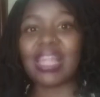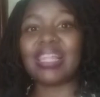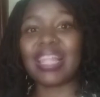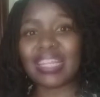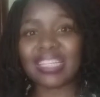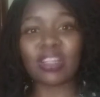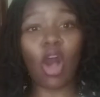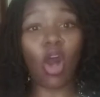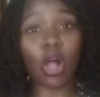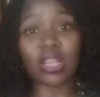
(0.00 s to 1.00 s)
let
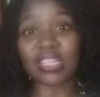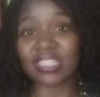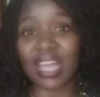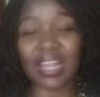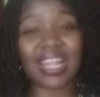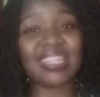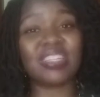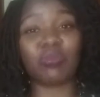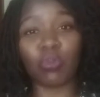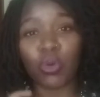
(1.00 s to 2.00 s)

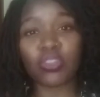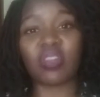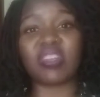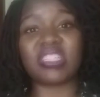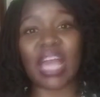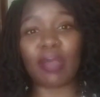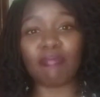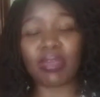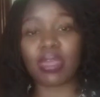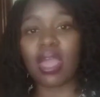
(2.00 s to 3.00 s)
it most of the
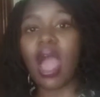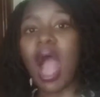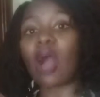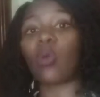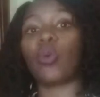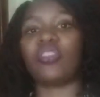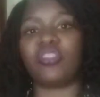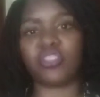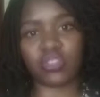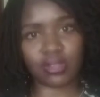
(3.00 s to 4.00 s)
time be a
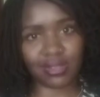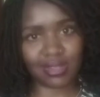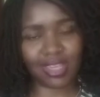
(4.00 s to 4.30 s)
question.